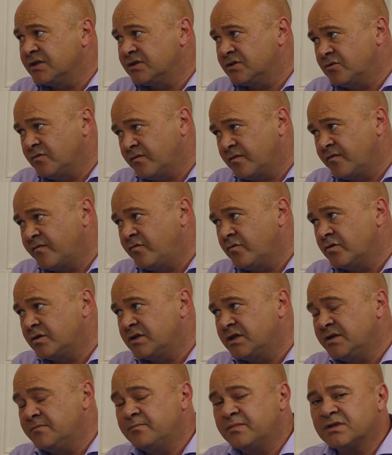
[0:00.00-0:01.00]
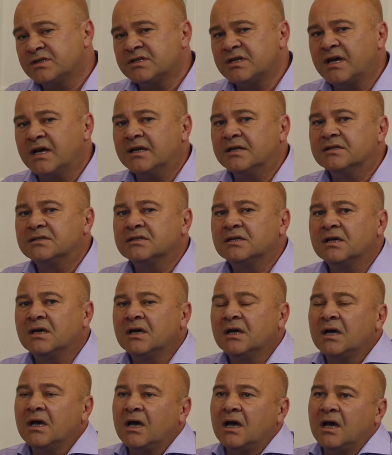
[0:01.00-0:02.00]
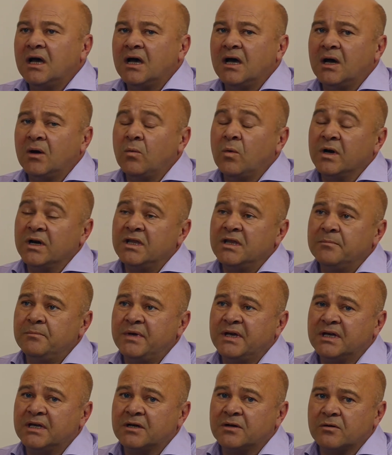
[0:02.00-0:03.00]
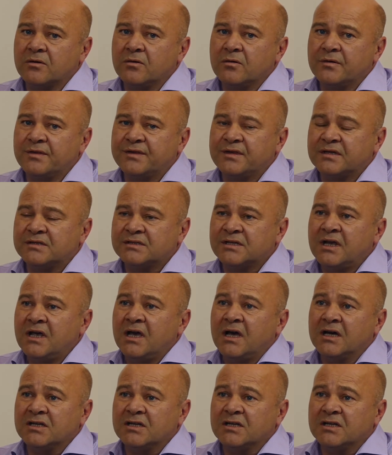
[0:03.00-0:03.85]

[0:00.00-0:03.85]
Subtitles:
just over 14%. One of the big growths